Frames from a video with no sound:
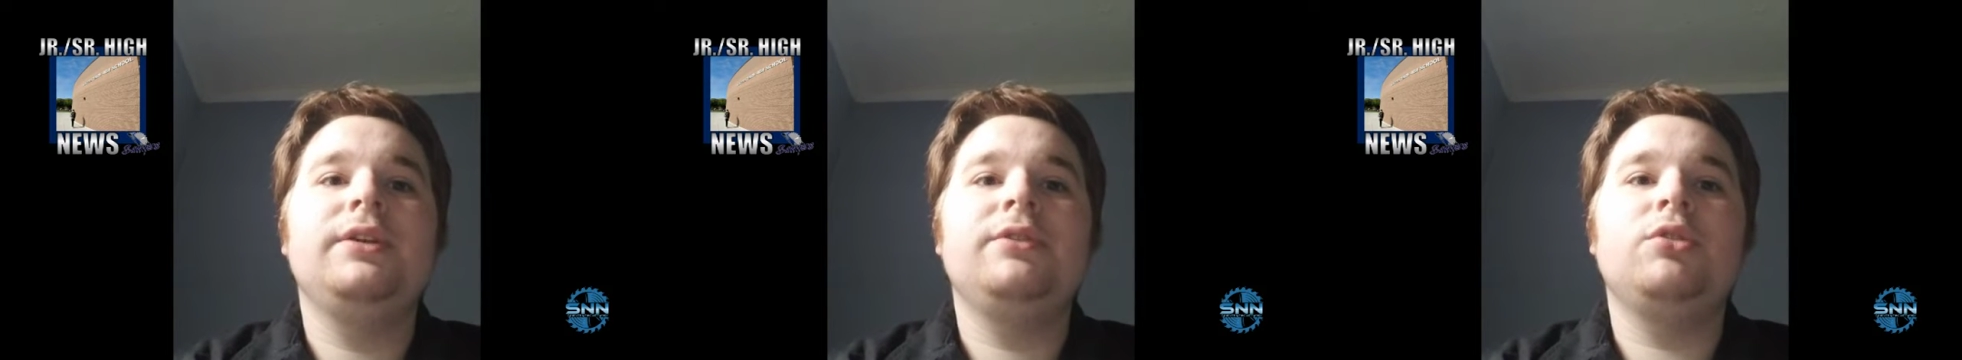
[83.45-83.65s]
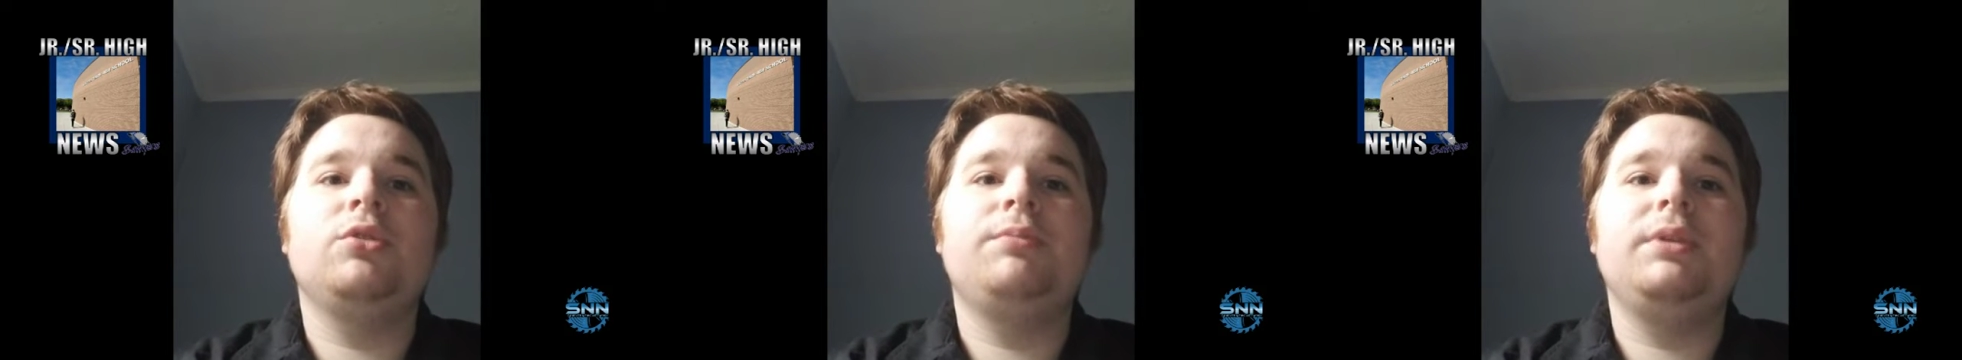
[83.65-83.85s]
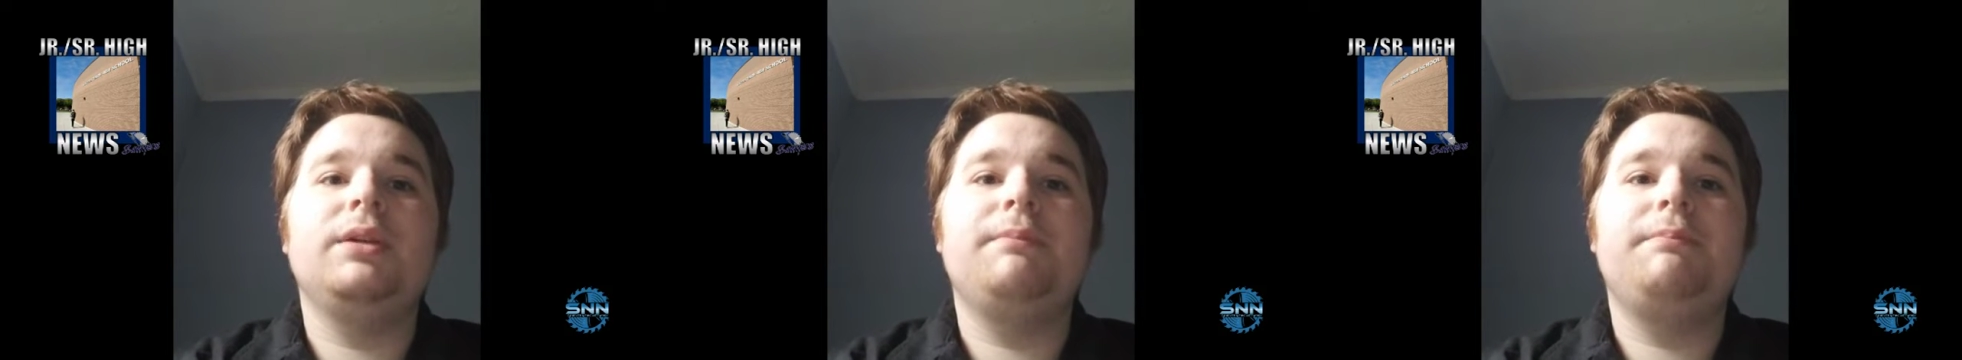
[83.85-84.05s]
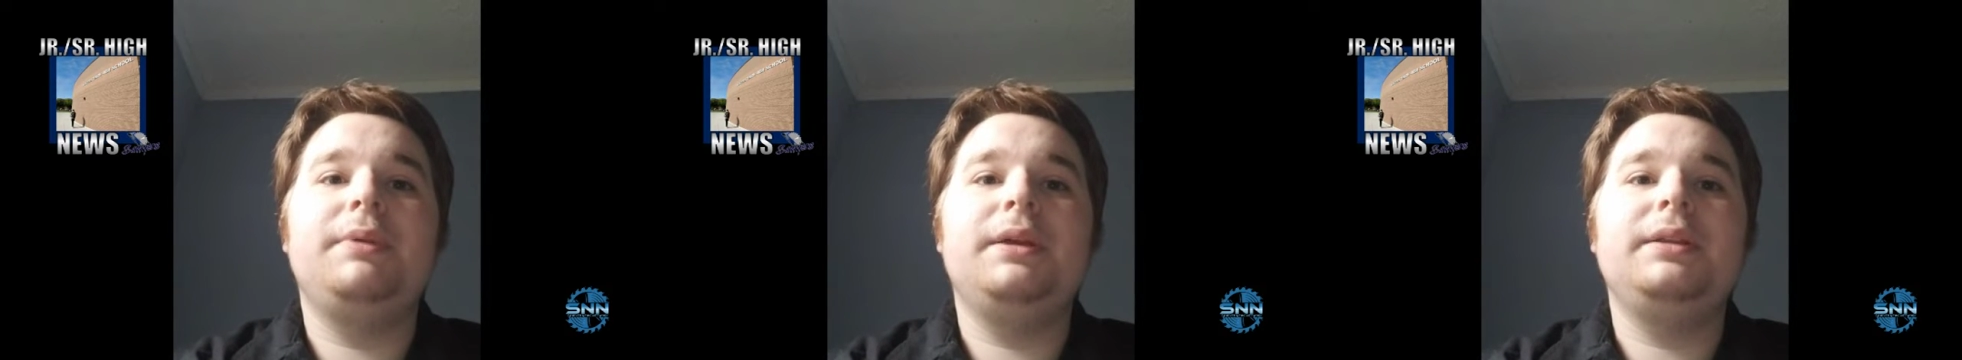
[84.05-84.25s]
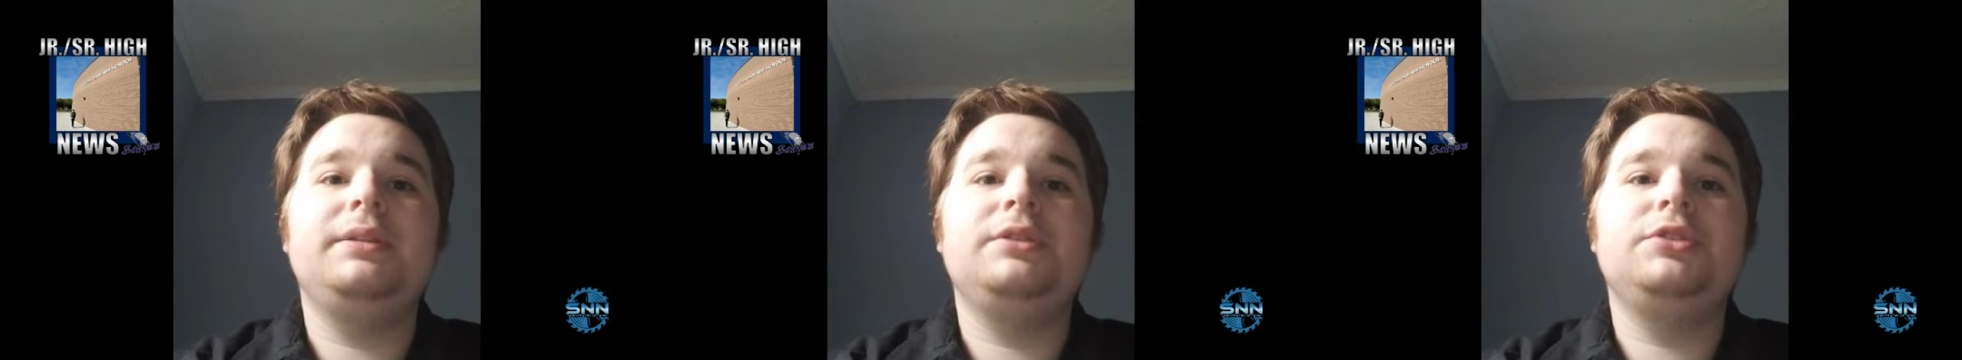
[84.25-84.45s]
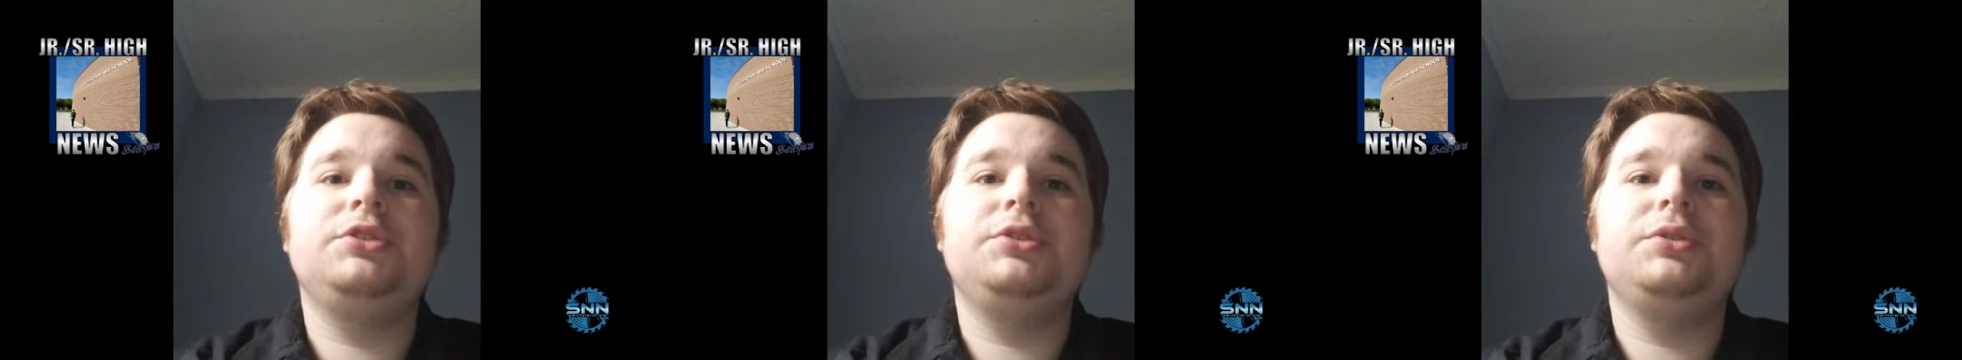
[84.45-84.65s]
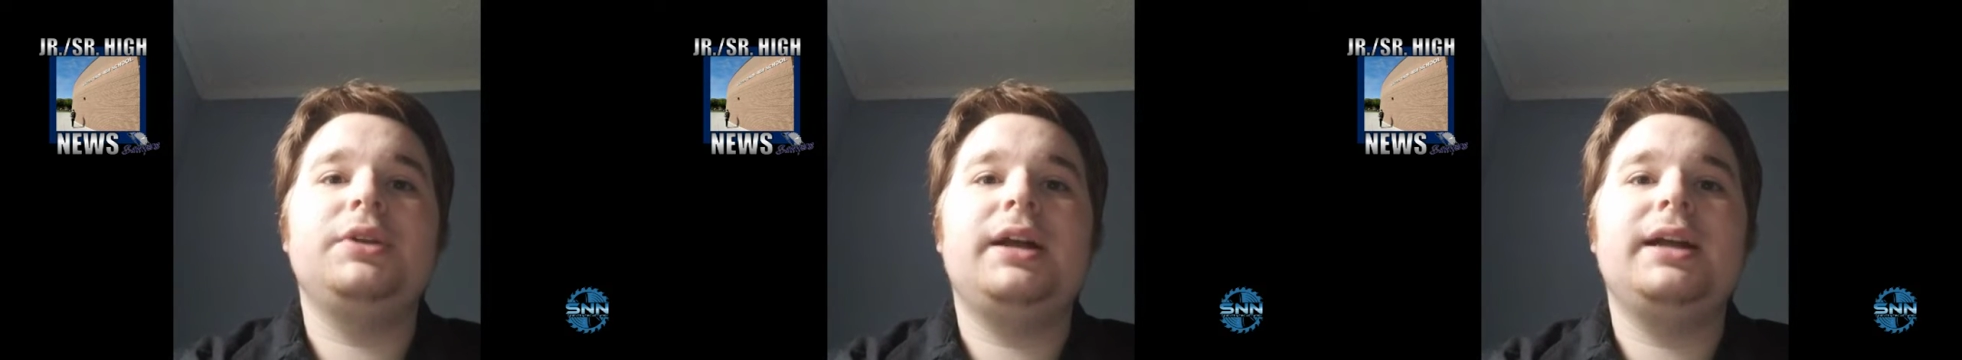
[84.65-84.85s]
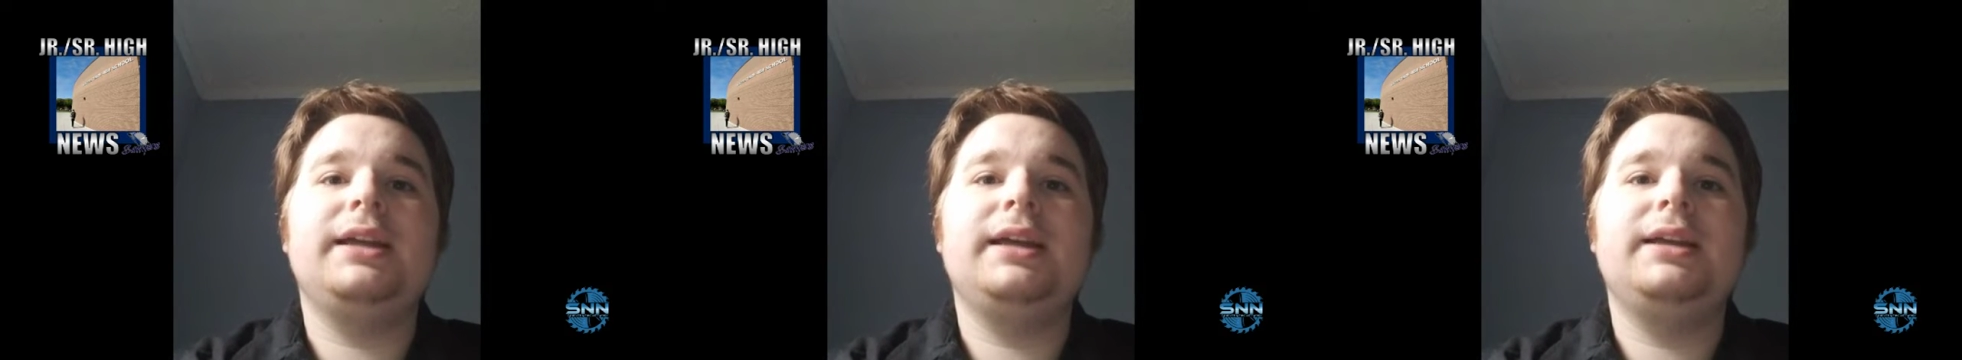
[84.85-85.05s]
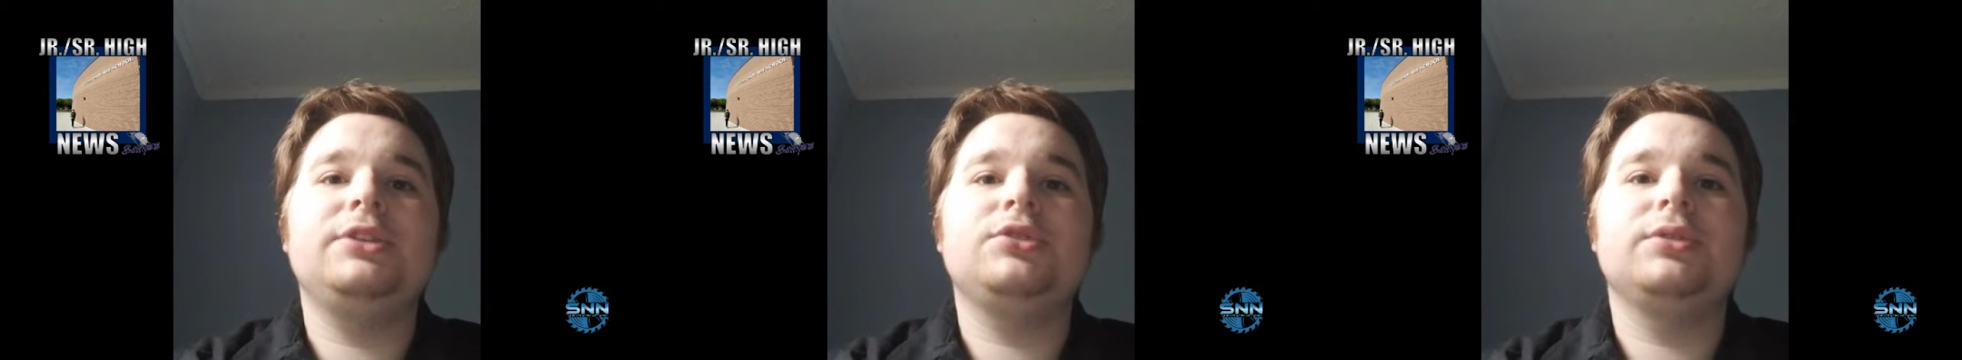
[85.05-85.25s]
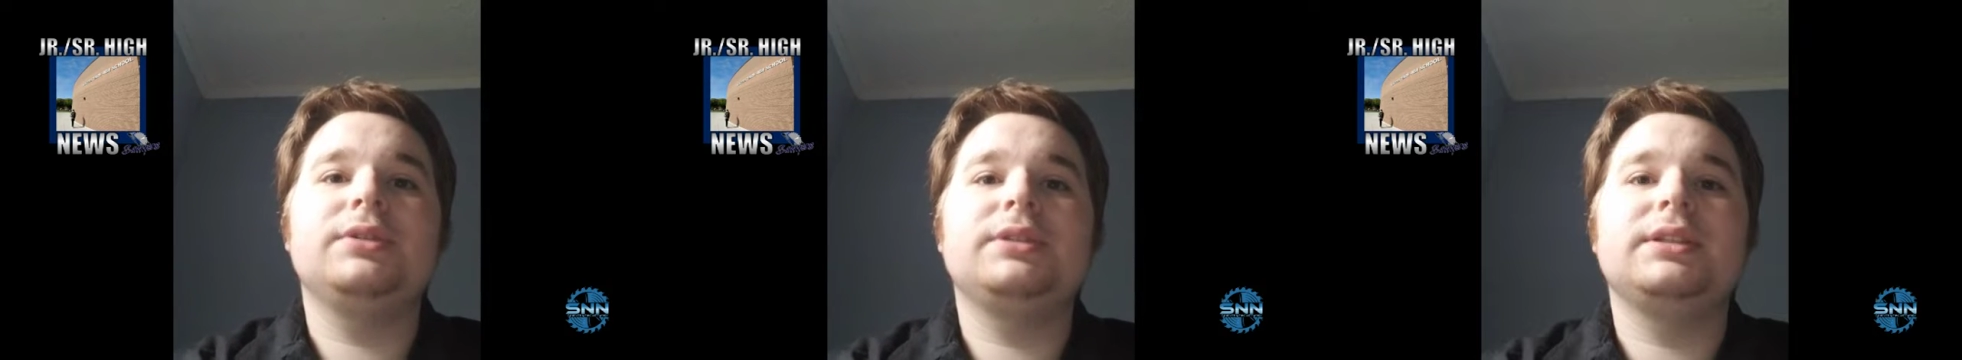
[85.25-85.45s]
There will be a bin in the junior high
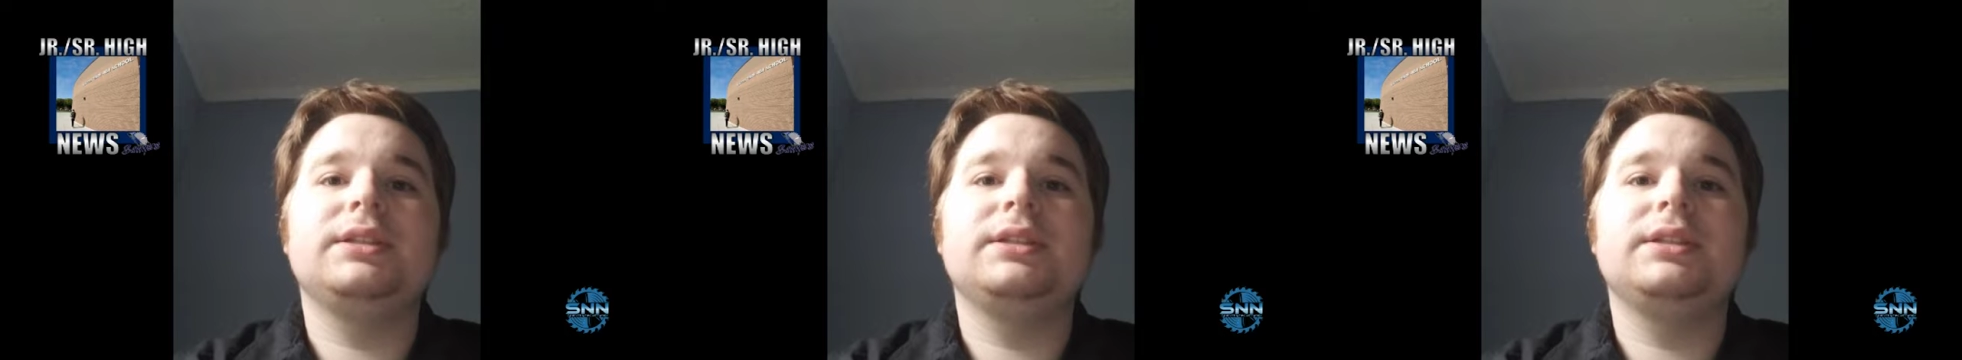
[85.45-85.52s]
entrance